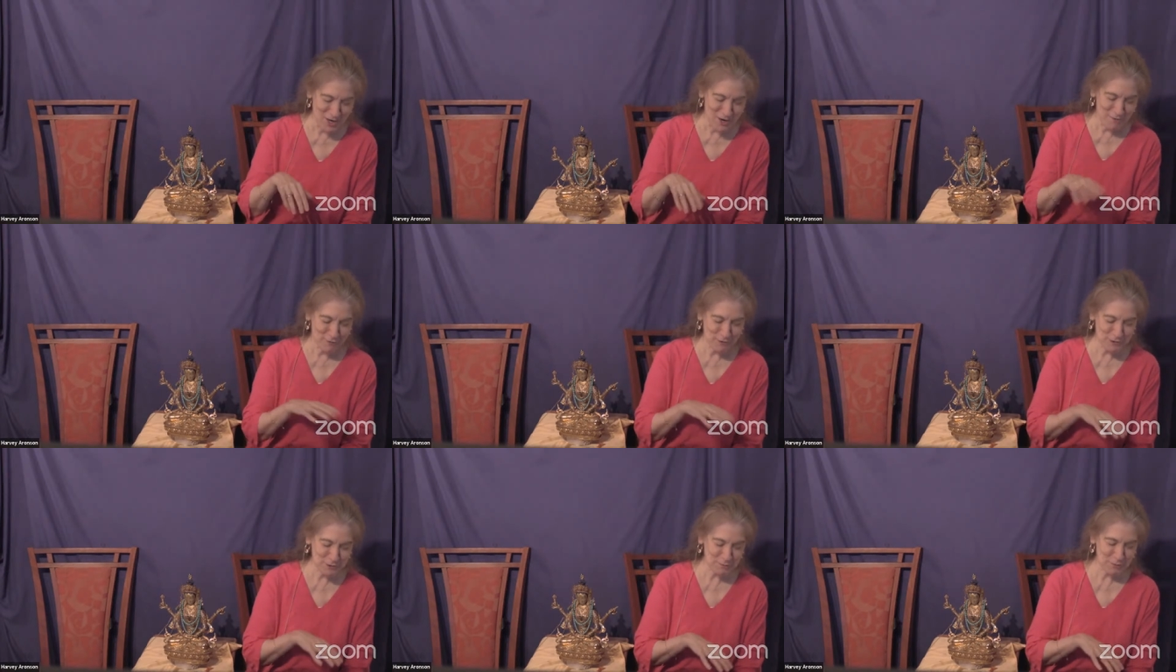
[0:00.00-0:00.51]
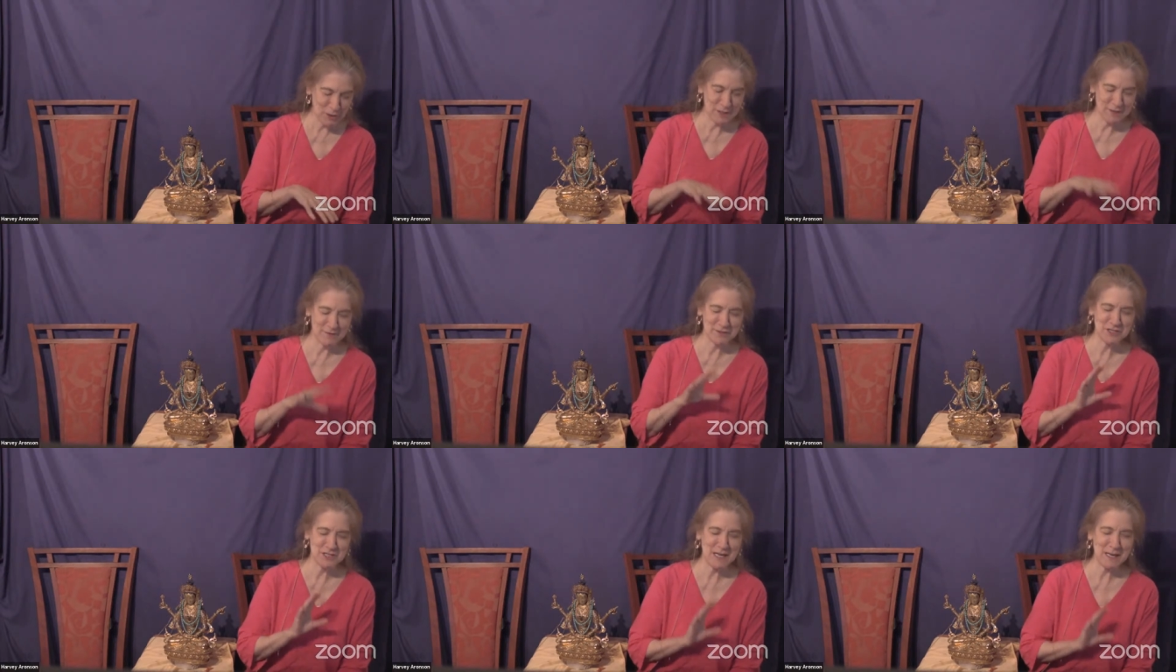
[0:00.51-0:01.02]
first part of
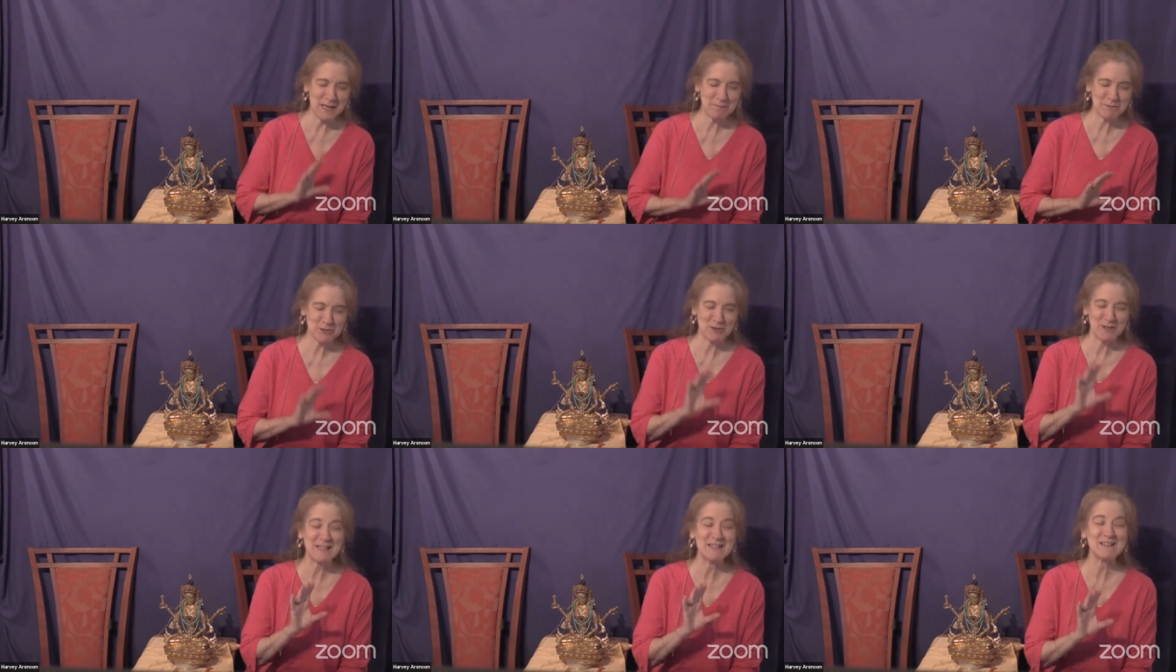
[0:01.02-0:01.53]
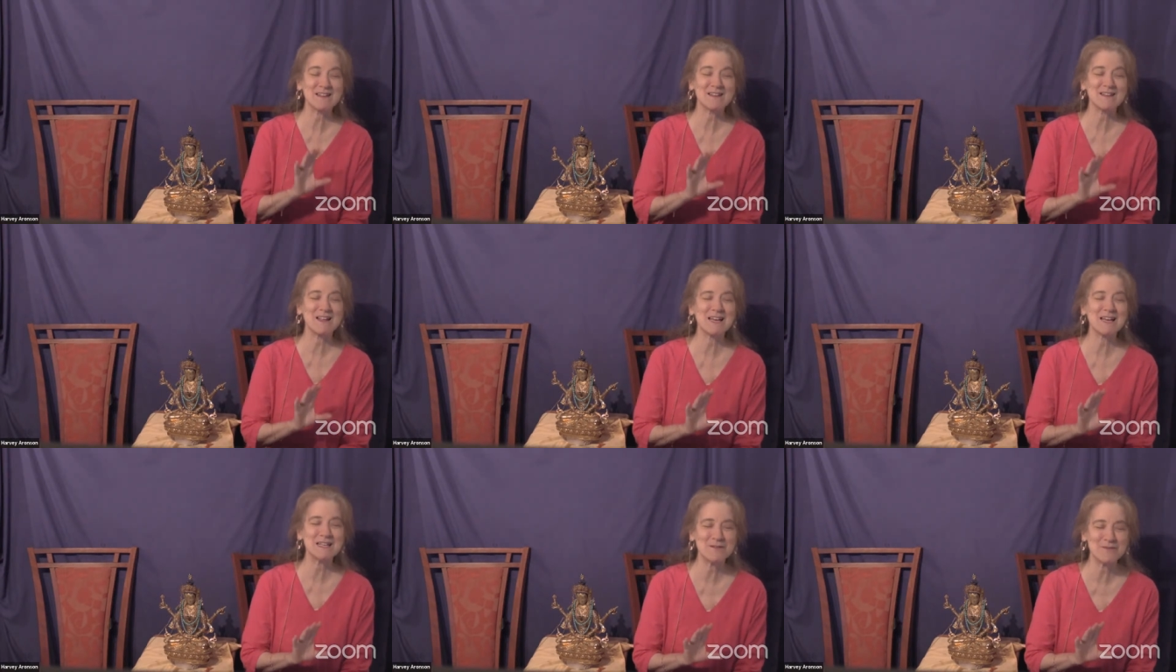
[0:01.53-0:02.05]
the chapter in
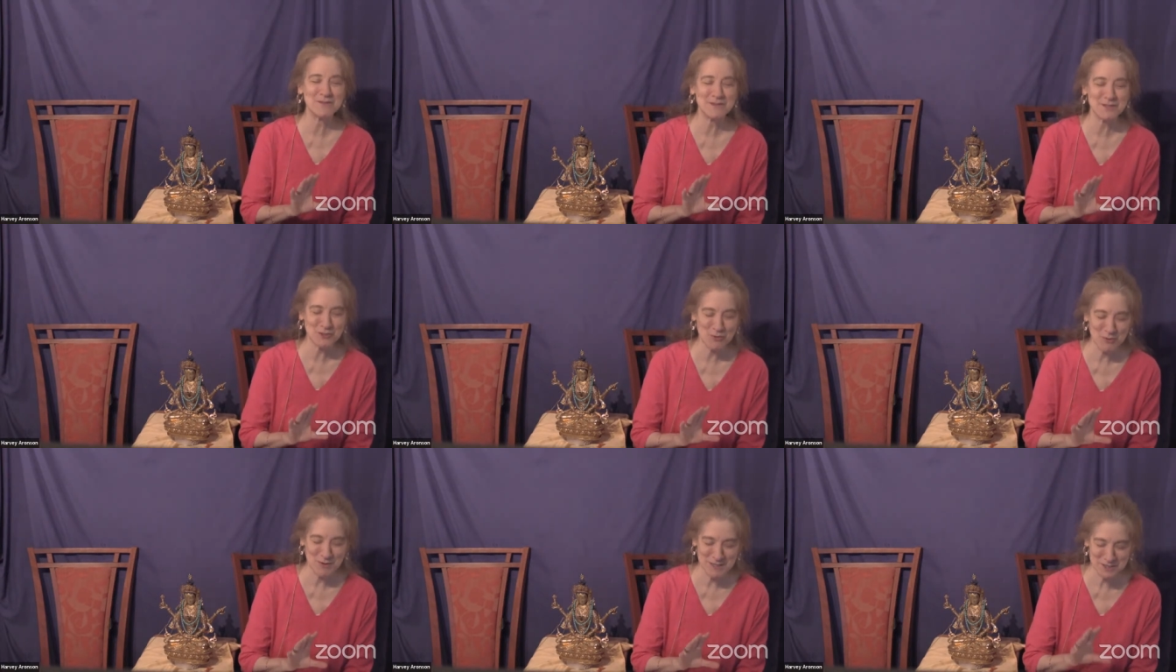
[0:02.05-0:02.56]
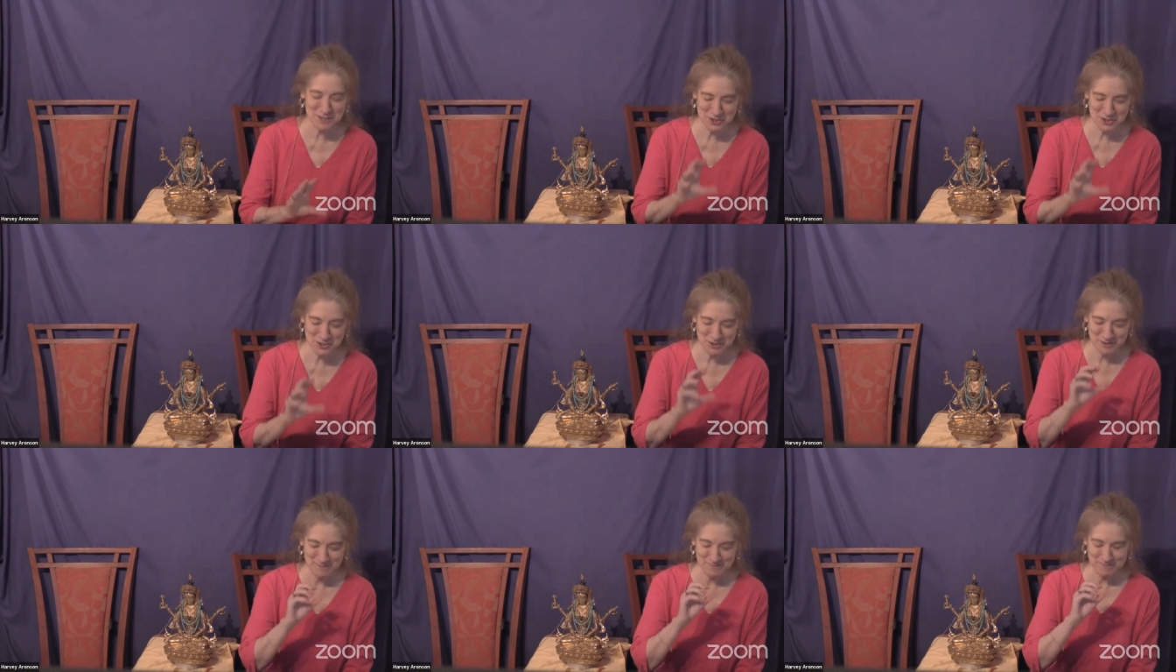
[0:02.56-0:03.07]
light of this
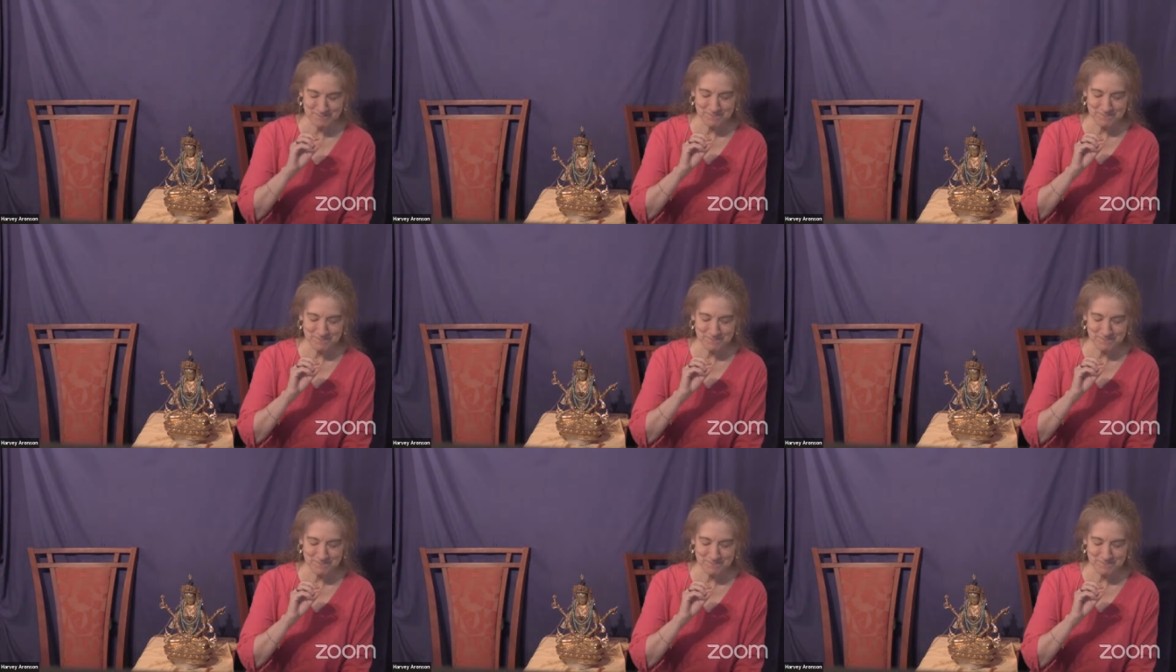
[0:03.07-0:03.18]
question.